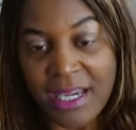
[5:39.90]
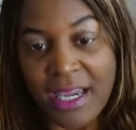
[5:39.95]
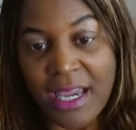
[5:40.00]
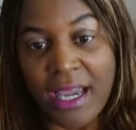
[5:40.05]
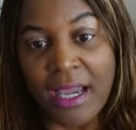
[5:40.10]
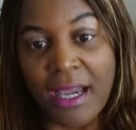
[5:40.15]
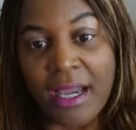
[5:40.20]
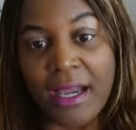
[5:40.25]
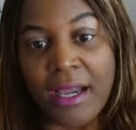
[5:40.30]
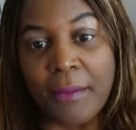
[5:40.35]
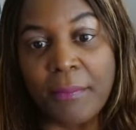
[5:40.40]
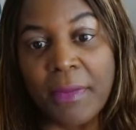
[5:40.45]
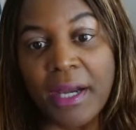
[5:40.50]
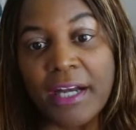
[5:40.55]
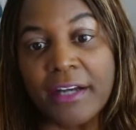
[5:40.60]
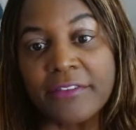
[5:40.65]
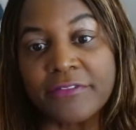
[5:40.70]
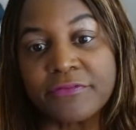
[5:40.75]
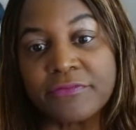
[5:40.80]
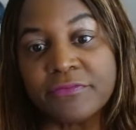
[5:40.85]

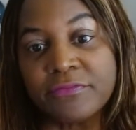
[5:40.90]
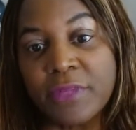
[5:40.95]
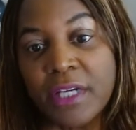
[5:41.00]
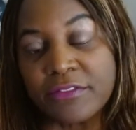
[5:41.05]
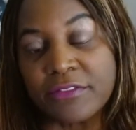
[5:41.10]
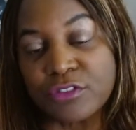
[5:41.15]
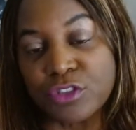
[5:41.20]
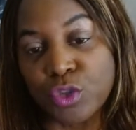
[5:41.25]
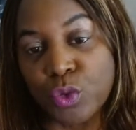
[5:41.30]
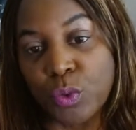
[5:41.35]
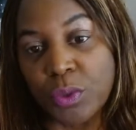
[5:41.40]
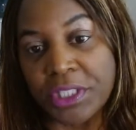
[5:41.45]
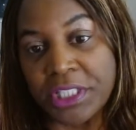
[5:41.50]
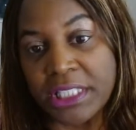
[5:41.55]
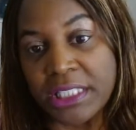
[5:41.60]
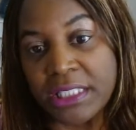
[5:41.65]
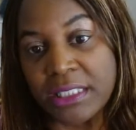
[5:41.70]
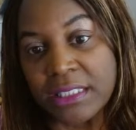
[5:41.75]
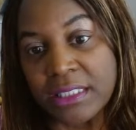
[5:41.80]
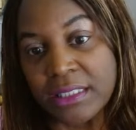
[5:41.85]
of
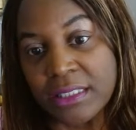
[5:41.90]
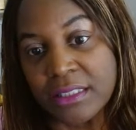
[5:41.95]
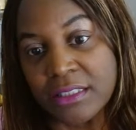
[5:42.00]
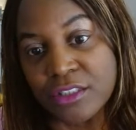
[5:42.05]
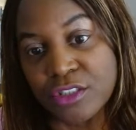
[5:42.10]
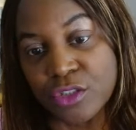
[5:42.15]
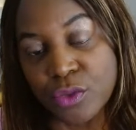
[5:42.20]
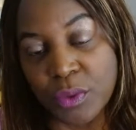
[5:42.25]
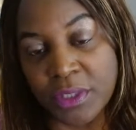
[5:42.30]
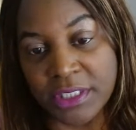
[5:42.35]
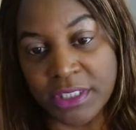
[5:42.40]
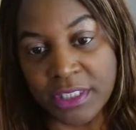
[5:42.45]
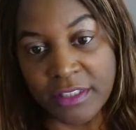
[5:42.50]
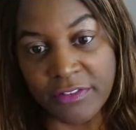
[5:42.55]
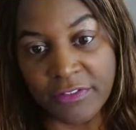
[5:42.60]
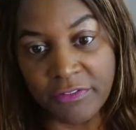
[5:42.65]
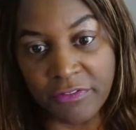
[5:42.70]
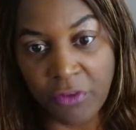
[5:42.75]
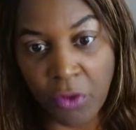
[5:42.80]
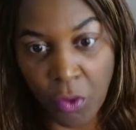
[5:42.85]

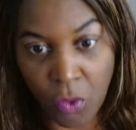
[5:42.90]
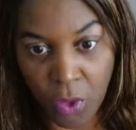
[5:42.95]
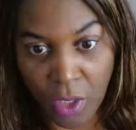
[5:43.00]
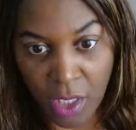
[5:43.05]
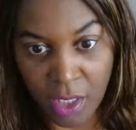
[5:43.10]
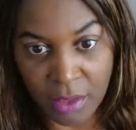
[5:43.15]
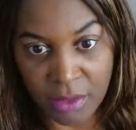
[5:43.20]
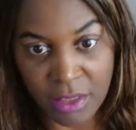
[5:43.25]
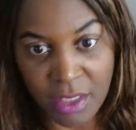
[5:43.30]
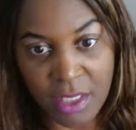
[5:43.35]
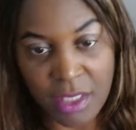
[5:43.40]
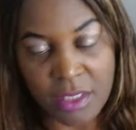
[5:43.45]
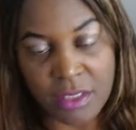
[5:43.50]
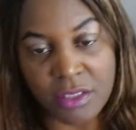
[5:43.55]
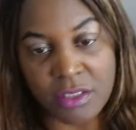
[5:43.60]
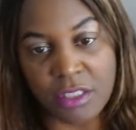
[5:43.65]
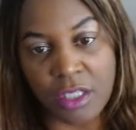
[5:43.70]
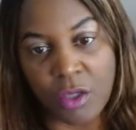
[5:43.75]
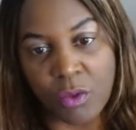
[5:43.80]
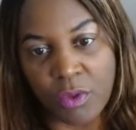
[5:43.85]
2024.
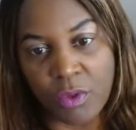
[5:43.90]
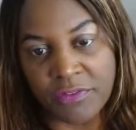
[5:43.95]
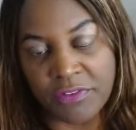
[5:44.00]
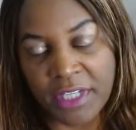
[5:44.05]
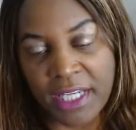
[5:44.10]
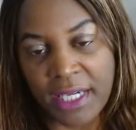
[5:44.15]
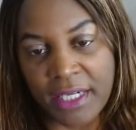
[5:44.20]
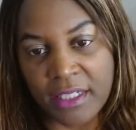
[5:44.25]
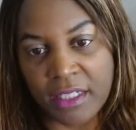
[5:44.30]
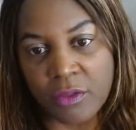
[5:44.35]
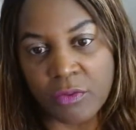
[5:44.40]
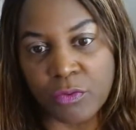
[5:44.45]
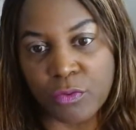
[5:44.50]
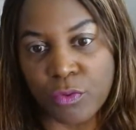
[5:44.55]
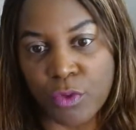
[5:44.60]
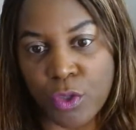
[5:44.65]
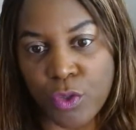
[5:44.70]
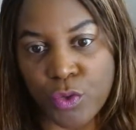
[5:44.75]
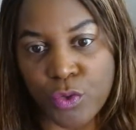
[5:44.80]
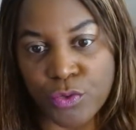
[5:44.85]
So we've kind of
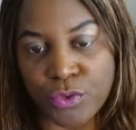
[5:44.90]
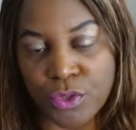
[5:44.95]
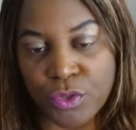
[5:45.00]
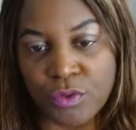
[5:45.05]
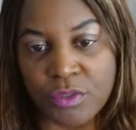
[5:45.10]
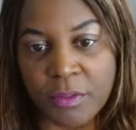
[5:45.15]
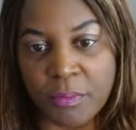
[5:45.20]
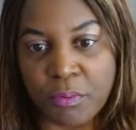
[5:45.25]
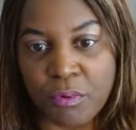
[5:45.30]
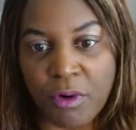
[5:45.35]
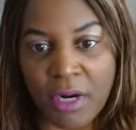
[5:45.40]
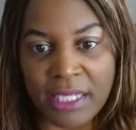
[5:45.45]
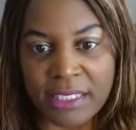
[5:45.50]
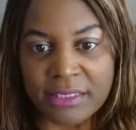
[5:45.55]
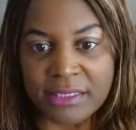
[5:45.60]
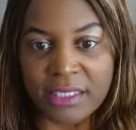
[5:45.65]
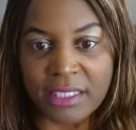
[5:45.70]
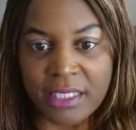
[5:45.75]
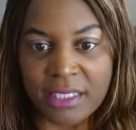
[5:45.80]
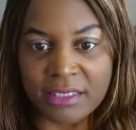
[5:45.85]
rolled through the
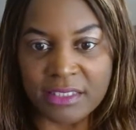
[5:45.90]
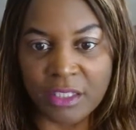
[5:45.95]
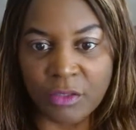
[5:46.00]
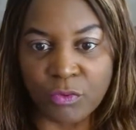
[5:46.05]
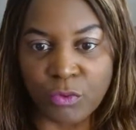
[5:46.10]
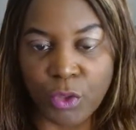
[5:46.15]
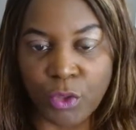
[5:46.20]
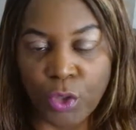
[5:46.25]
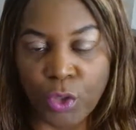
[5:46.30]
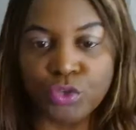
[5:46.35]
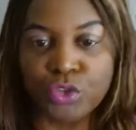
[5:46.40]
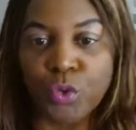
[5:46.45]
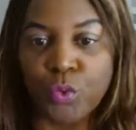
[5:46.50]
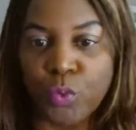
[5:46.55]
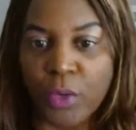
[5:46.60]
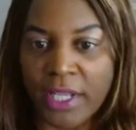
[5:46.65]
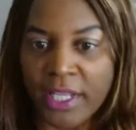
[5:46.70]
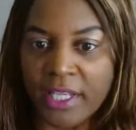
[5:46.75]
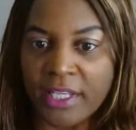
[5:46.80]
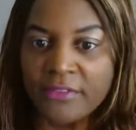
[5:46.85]
process and rolled the
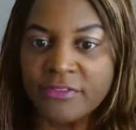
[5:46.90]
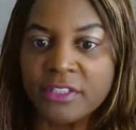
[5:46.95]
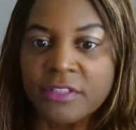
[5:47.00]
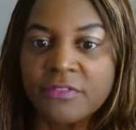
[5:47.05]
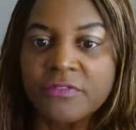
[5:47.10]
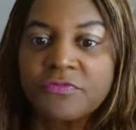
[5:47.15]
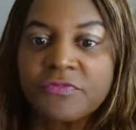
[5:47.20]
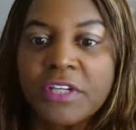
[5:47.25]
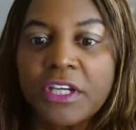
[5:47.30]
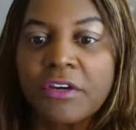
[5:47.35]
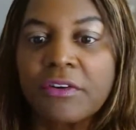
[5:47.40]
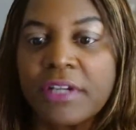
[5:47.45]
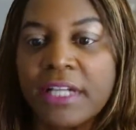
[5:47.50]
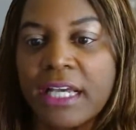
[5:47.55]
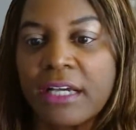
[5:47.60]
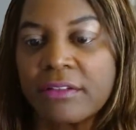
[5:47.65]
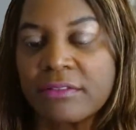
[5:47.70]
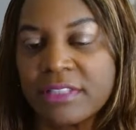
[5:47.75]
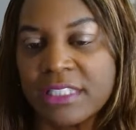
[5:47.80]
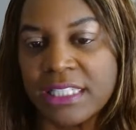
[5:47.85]
waves of figuring
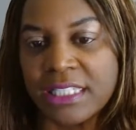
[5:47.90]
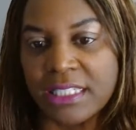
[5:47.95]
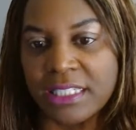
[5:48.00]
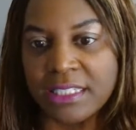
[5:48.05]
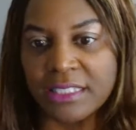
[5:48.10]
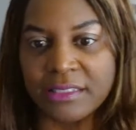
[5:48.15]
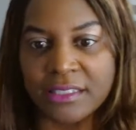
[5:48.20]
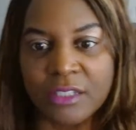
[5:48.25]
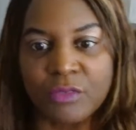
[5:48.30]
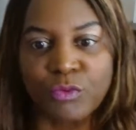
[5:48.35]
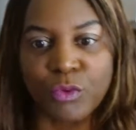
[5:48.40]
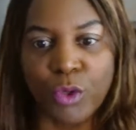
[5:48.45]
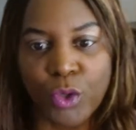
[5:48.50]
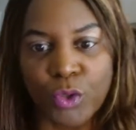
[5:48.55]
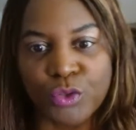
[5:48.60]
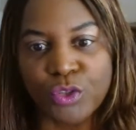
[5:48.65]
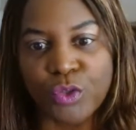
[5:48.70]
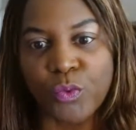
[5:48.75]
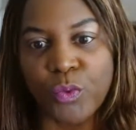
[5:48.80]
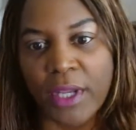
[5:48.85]
out things and
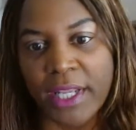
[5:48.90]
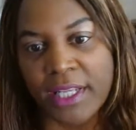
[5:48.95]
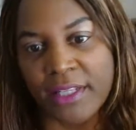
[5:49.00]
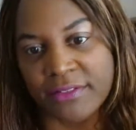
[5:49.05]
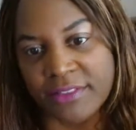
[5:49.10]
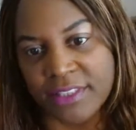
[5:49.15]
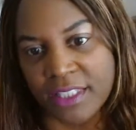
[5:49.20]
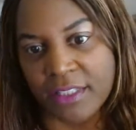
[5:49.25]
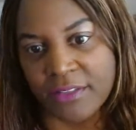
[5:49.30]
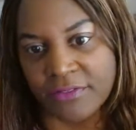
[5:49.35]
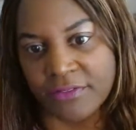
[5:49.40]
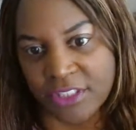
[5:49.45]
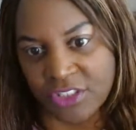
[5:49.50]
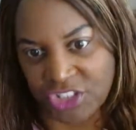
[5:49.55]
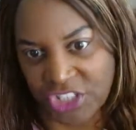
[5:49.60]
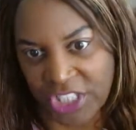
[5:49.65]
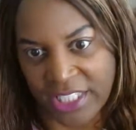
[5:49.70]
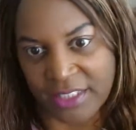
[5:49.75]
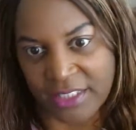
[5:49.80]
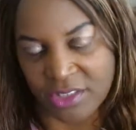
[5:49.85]
rolled the waves of the
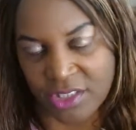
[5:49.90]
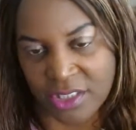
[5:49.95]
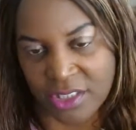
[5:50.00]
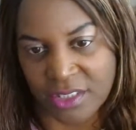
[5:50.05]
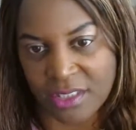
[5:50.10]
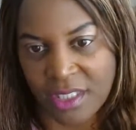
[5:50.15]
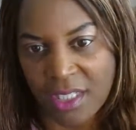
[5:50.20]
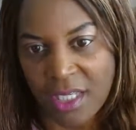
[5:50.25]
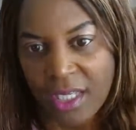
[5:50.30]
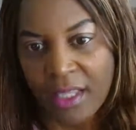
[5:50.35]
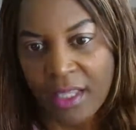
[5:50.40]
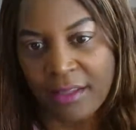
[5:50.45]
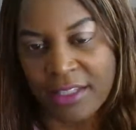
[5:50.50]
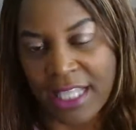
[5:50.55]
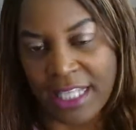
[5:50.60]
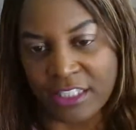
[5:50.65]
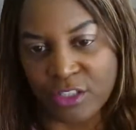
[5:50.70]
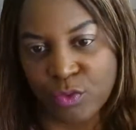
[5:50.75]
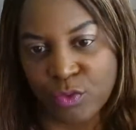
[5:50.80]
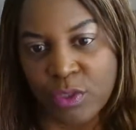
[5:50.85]
changes.
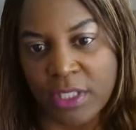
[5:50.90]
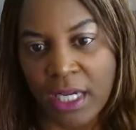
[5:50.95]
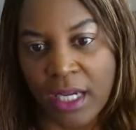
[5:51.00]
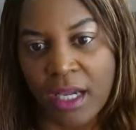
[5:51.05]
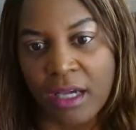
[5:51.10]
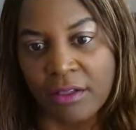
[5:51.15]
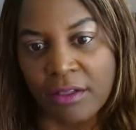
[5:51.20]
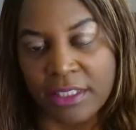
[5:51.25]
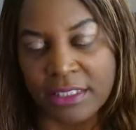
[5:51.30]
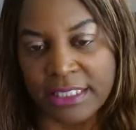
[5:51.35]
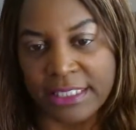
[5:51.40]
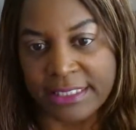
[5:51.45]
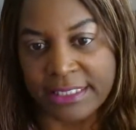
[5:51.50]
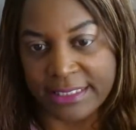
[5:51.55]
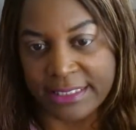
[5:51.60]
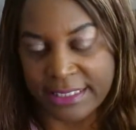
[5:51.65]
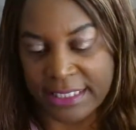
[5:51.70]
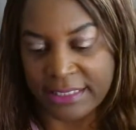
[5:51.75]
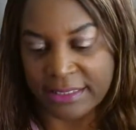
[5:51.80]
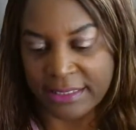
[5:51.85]
That's what I call it,
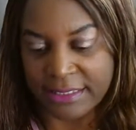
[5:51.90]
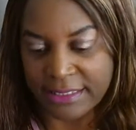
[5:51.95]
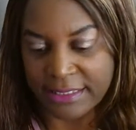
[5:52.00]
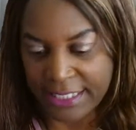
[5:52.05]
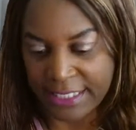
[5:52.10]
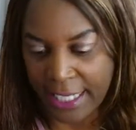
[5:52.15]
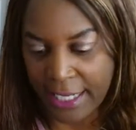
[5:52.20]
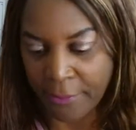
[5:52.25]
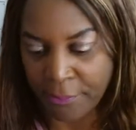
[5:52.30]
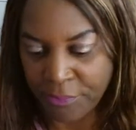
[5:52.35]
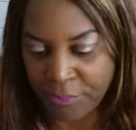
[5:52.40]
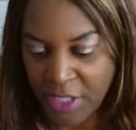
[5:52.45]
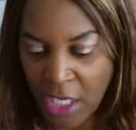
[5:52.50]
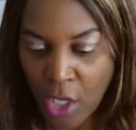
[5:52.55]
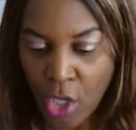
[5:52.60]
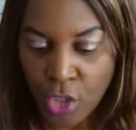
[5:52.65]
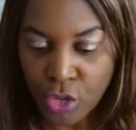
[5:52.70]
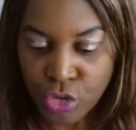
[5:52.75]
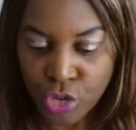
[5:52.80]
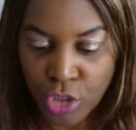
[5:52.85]
season SAP.
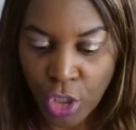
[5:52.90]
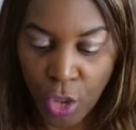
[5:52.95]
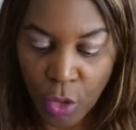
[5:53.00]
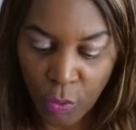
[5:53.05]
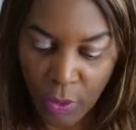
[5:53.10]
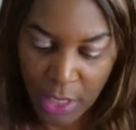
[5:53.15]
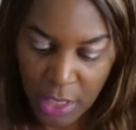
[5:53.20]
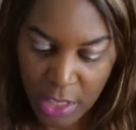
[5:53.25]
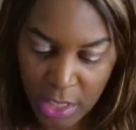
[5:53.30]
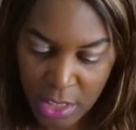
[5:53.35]
So